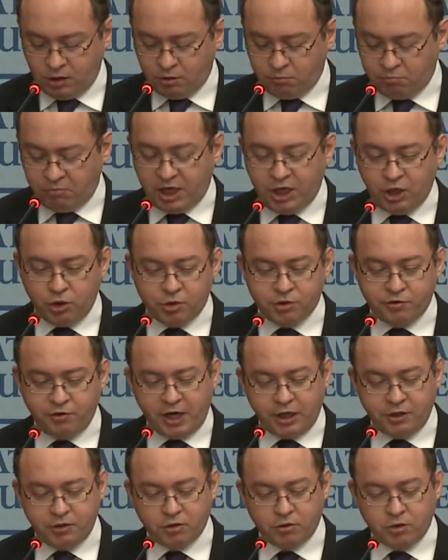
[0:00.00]
May you
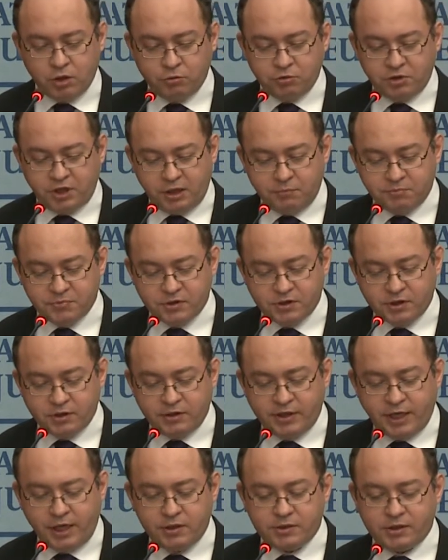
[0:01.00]
create your own teams
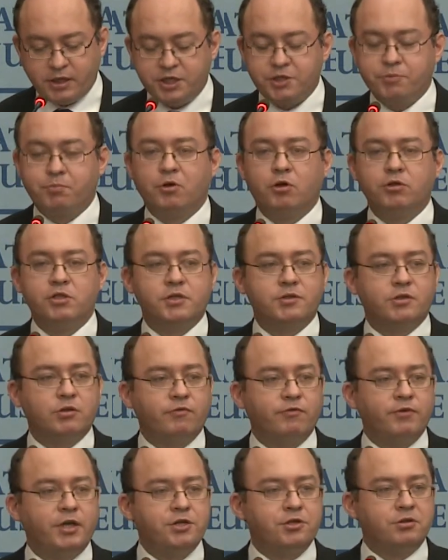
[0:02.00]
and take such projects
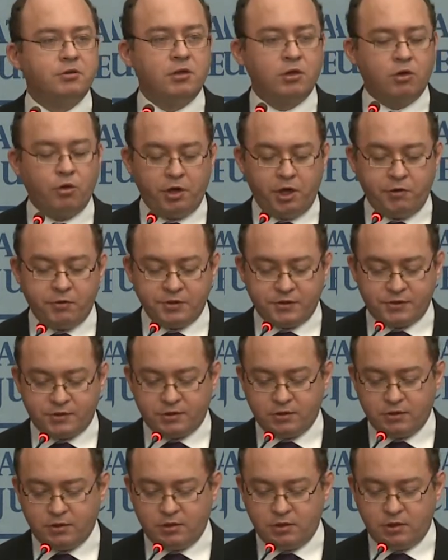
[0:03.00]
of national coherence
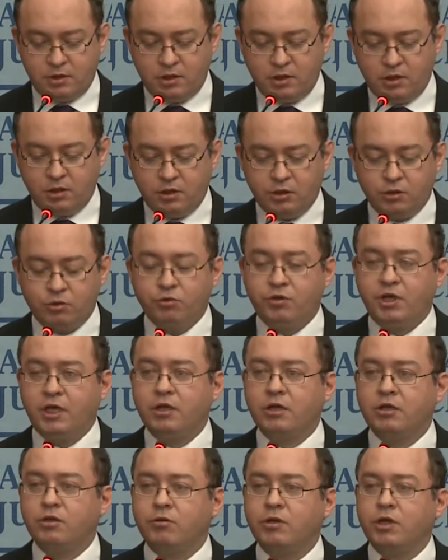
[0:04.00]
to
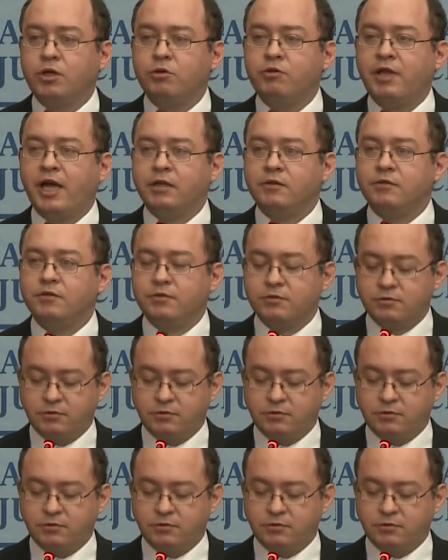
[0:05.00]
the good end.